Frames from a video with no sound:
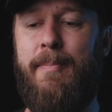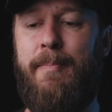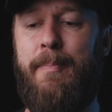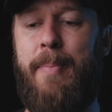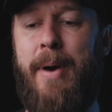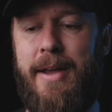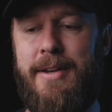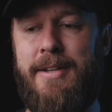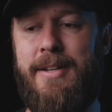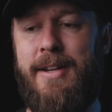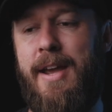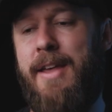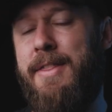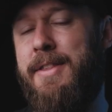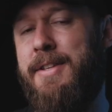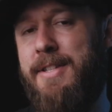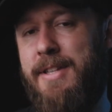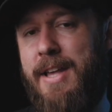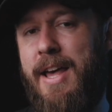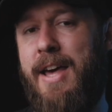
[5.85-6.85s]
But at
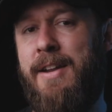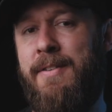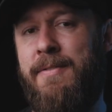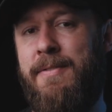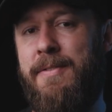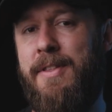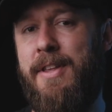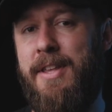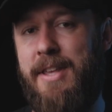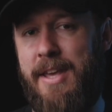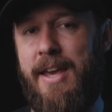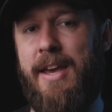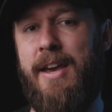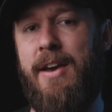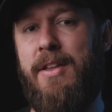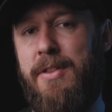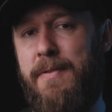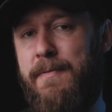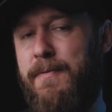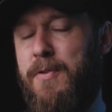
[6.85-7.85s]
the start of the
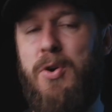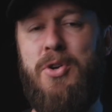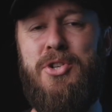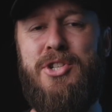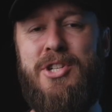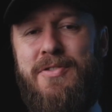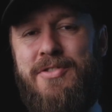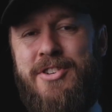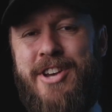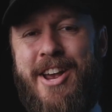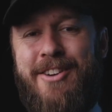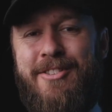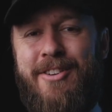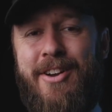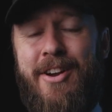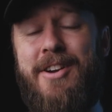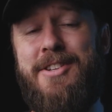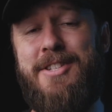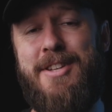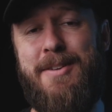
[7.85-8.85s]
year, on the 1st of
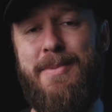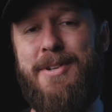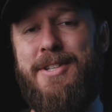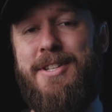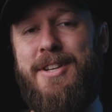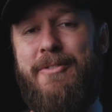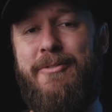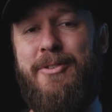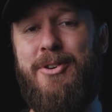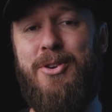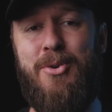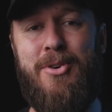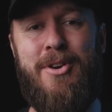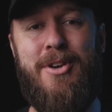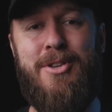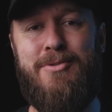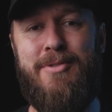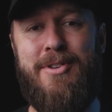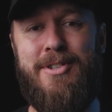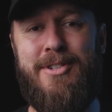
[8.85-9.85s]
January, I set myself a New
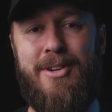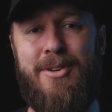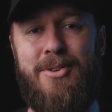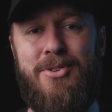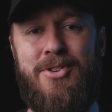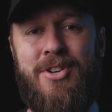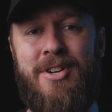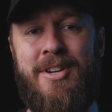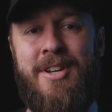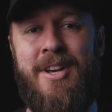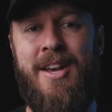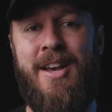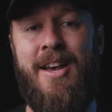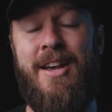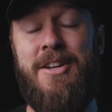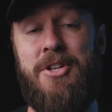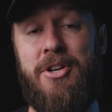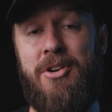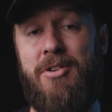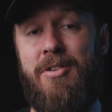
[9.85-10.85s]
Year's resolution
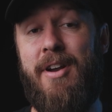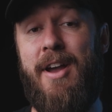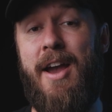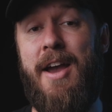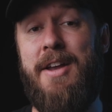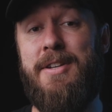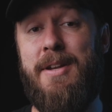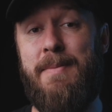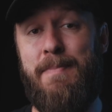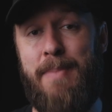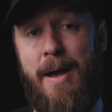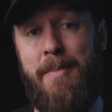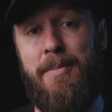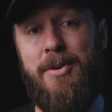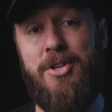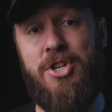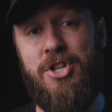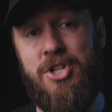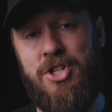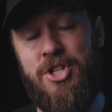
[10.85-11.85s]
to create and
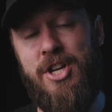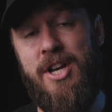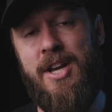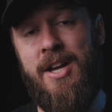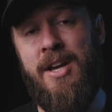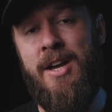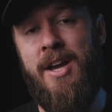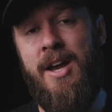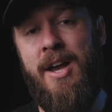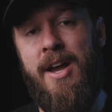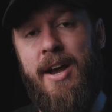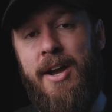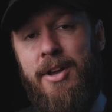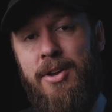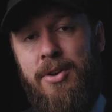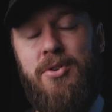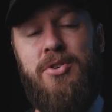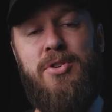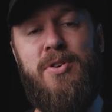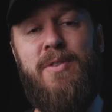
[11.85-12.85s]
publish and share
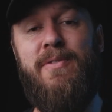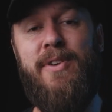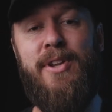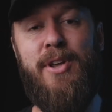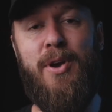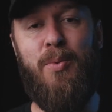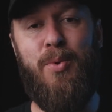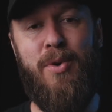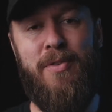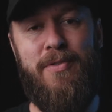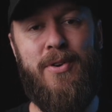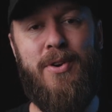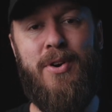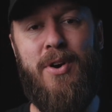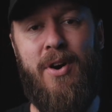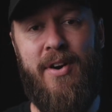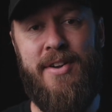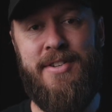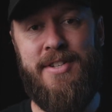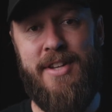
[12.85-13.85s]
a YouTube video with you
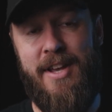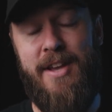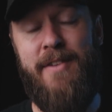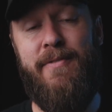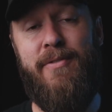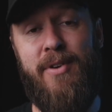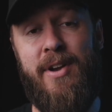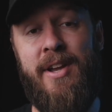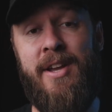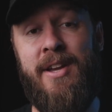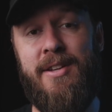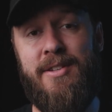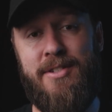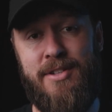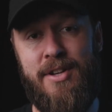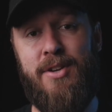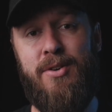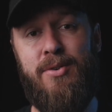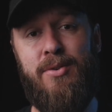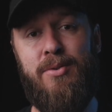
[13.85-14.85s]
guys every
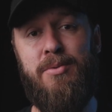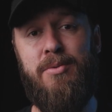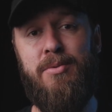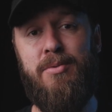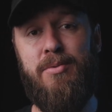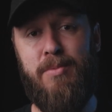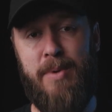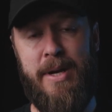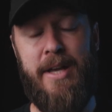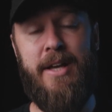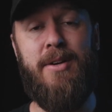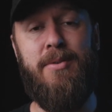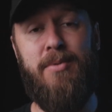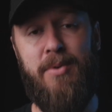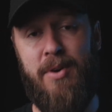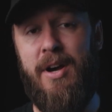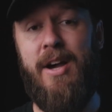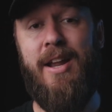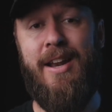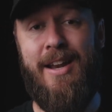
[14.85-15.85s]
single week.
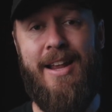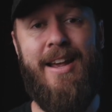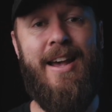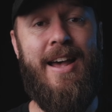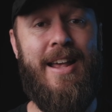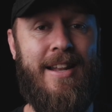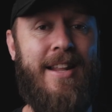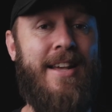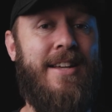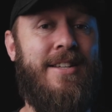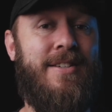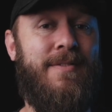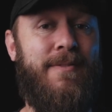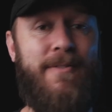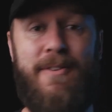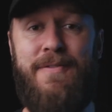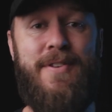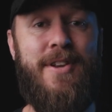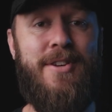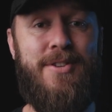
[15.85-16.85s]
Well, at least
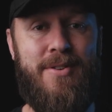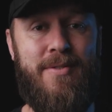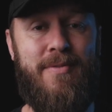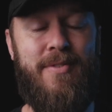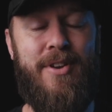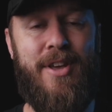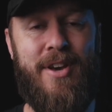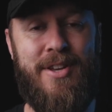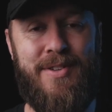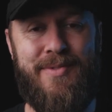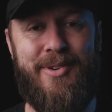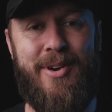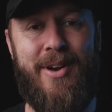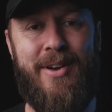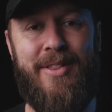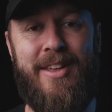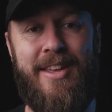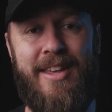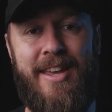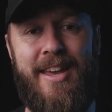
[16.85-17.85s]
52 videos
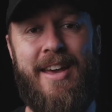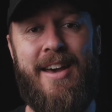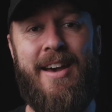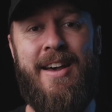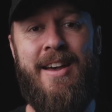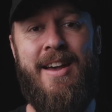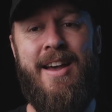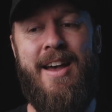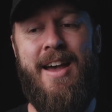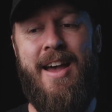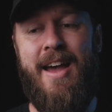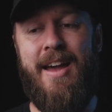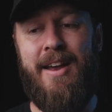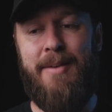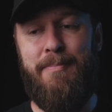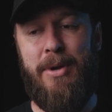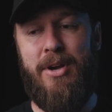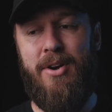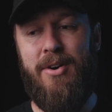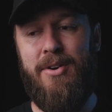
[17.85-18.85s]
throughout the year,
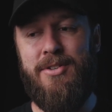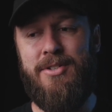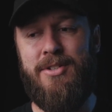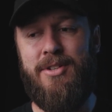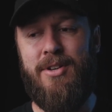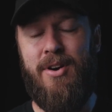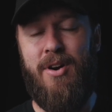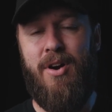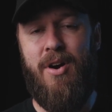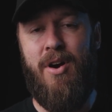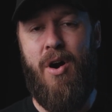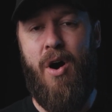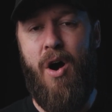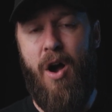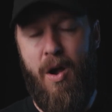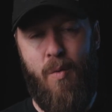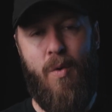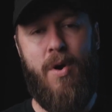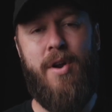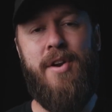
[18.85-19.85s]
because
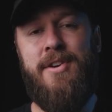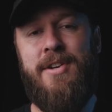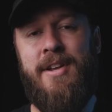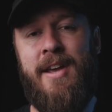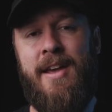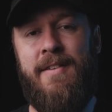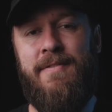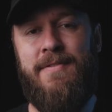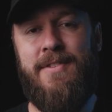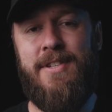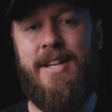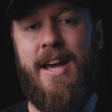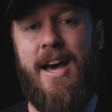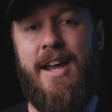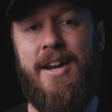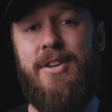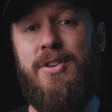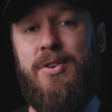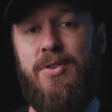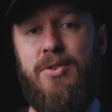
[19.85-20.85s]
I wanted to have
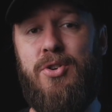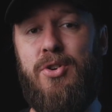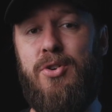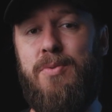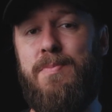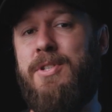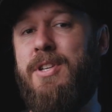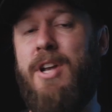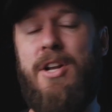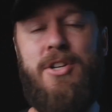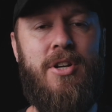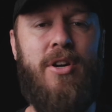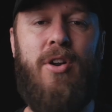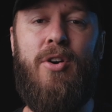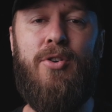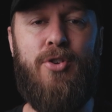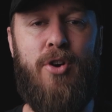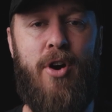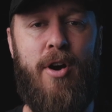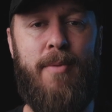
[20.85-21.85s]
started YouTube such a
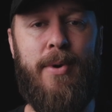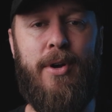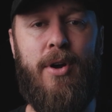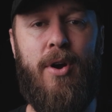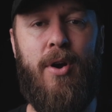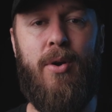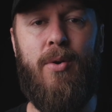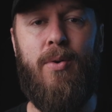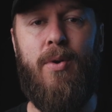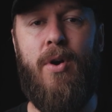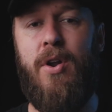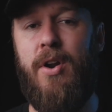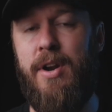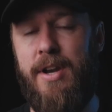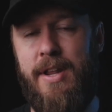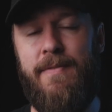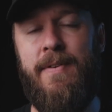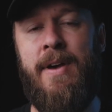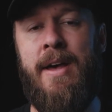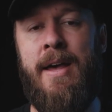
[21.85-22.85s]
long time ago, and I
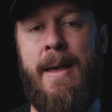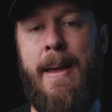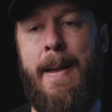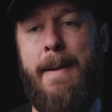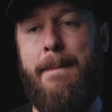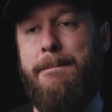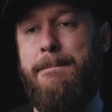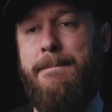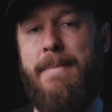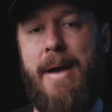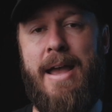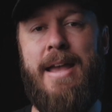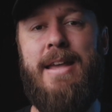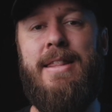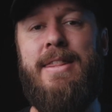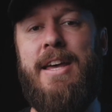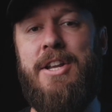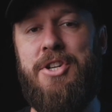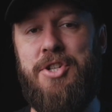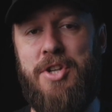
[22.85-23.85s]
never
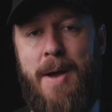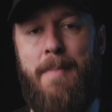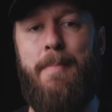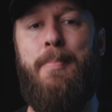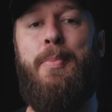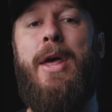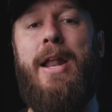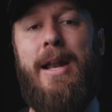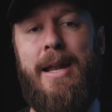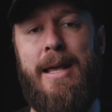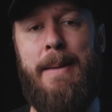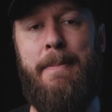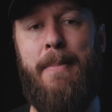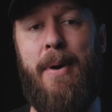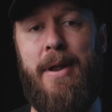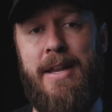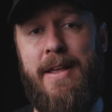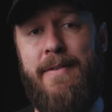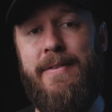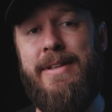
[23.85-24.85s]
made that jump, that leap.
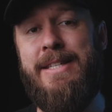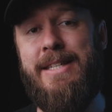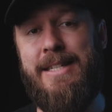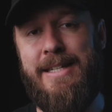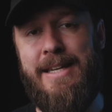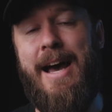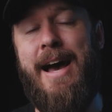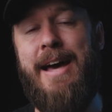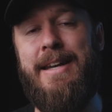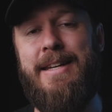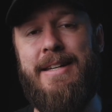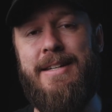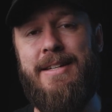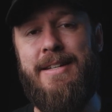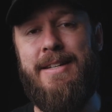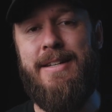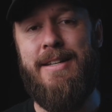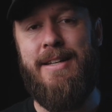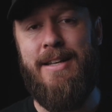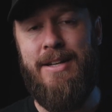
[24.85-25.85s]
I never started
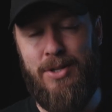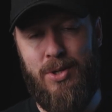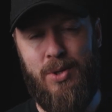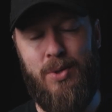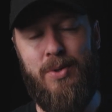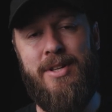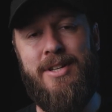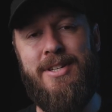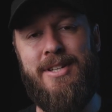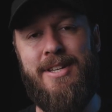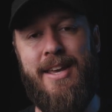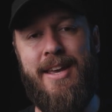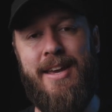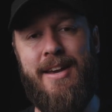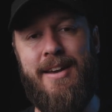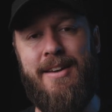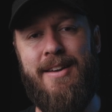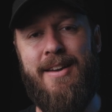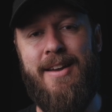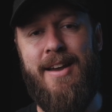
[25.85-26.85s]
until this
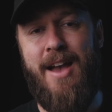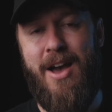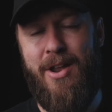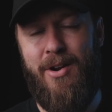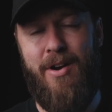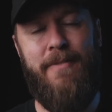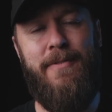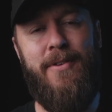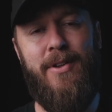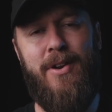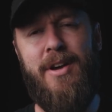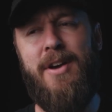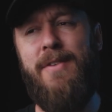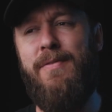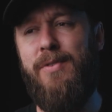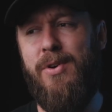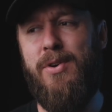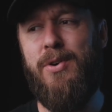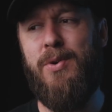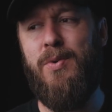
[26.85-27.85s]
year. And I feel like
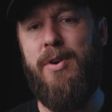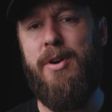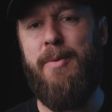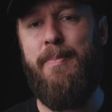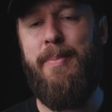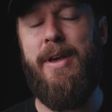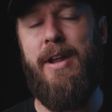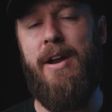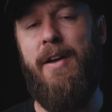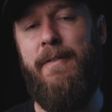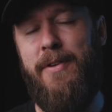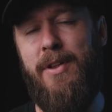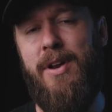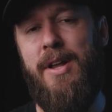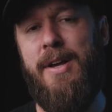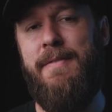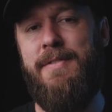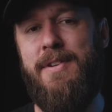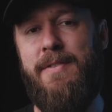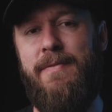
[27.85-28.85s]
I've learned quite a bit. I feel
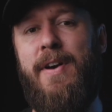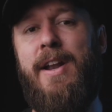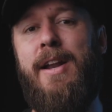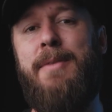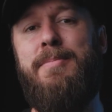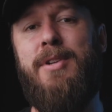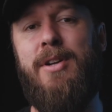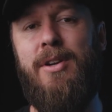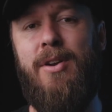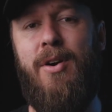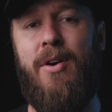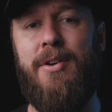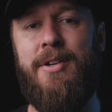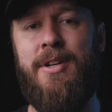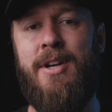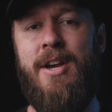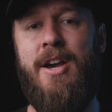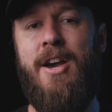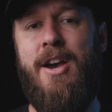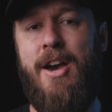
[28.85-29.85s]
like I've developed a
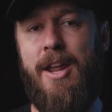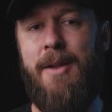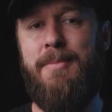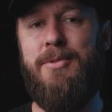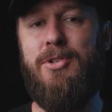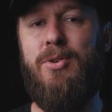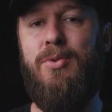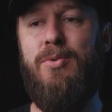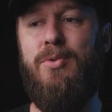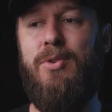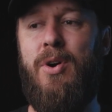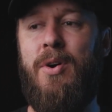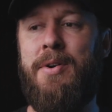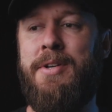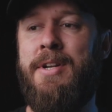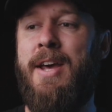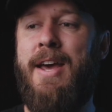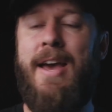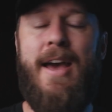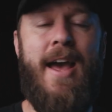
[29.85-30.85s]
lot. And I'm still
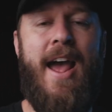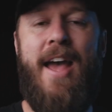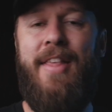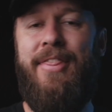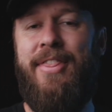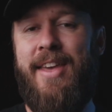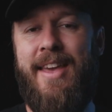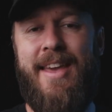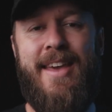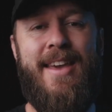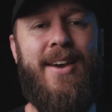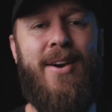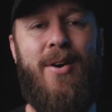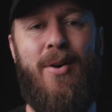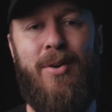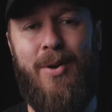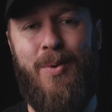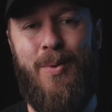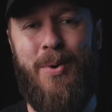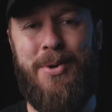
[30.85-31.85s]
not at the end
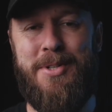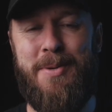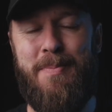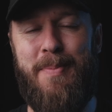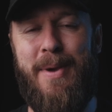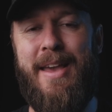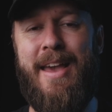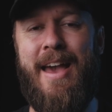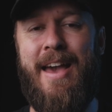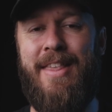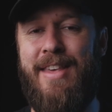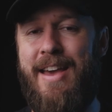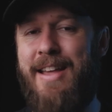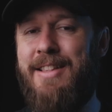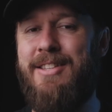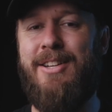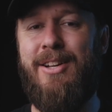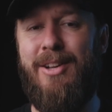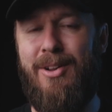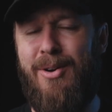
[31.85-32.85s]
goal I want to be at.
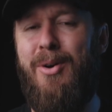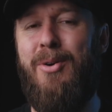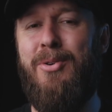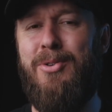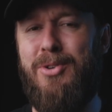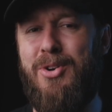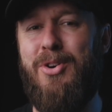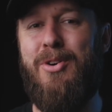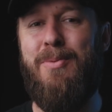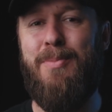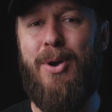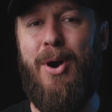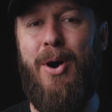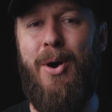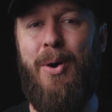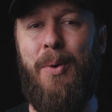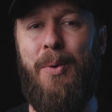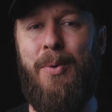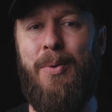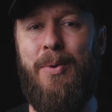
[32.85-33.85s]
That's a long-term
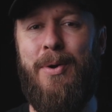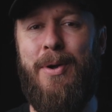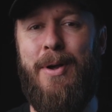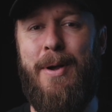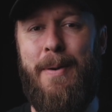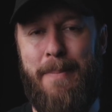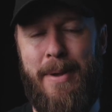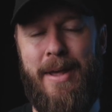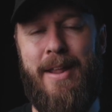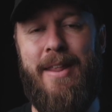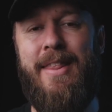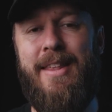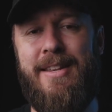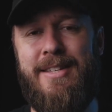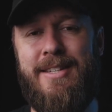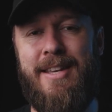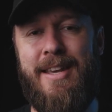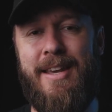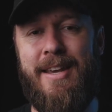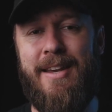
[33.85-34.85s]
goal. But
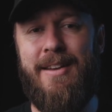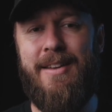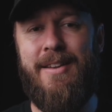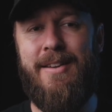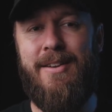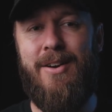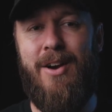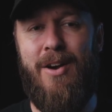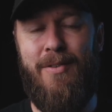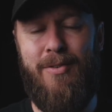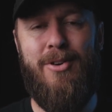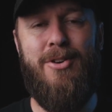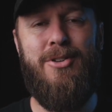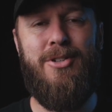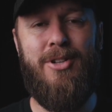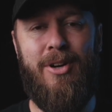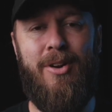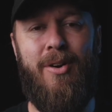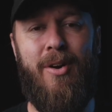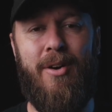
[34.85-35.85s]
this year, I've
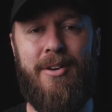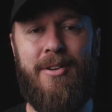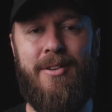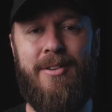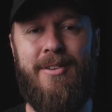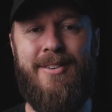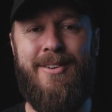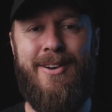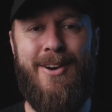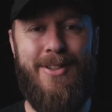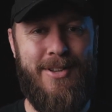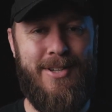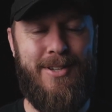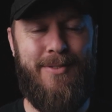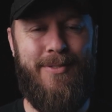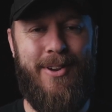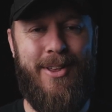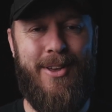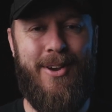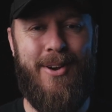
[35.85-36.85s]
learned a lot. In
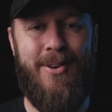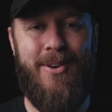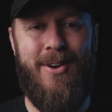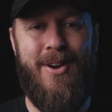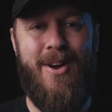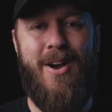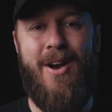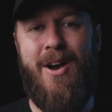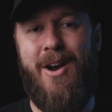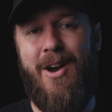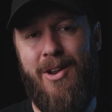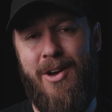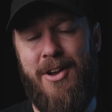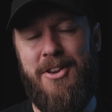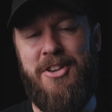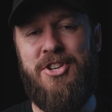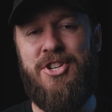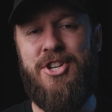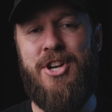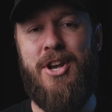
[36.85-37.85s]
this video, I like
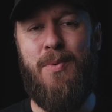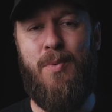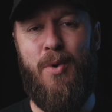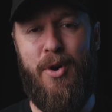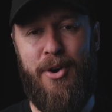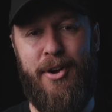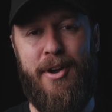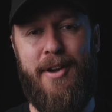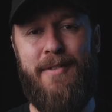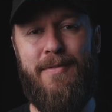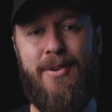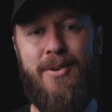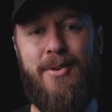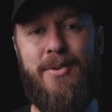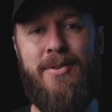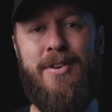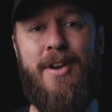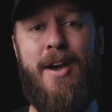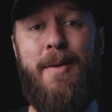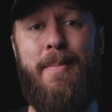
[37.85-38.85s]
to share what I have
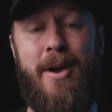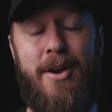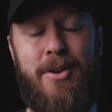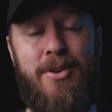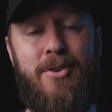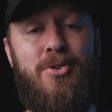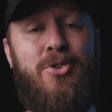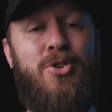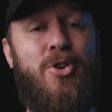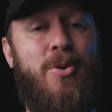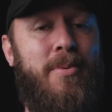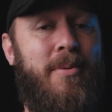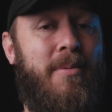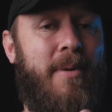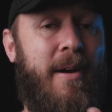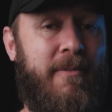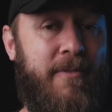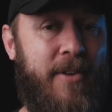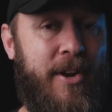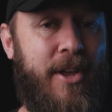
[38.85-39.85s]
learned about YouTube,
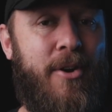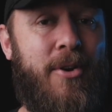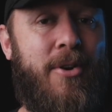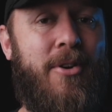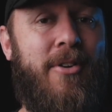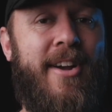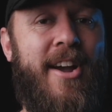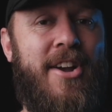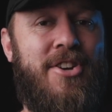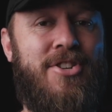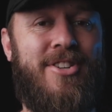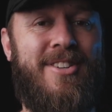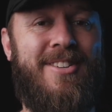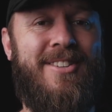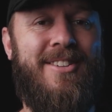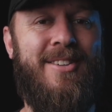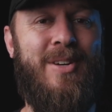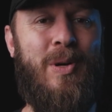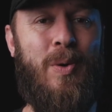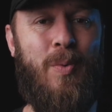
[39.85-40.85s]
about video creation,
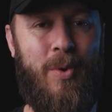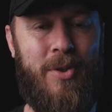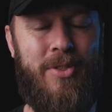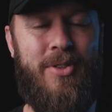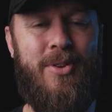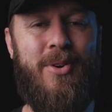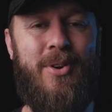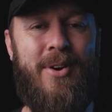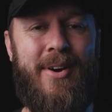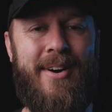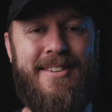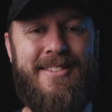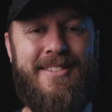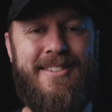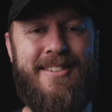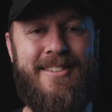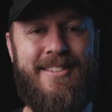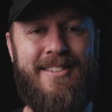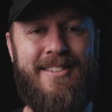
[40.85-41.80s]
with you guys.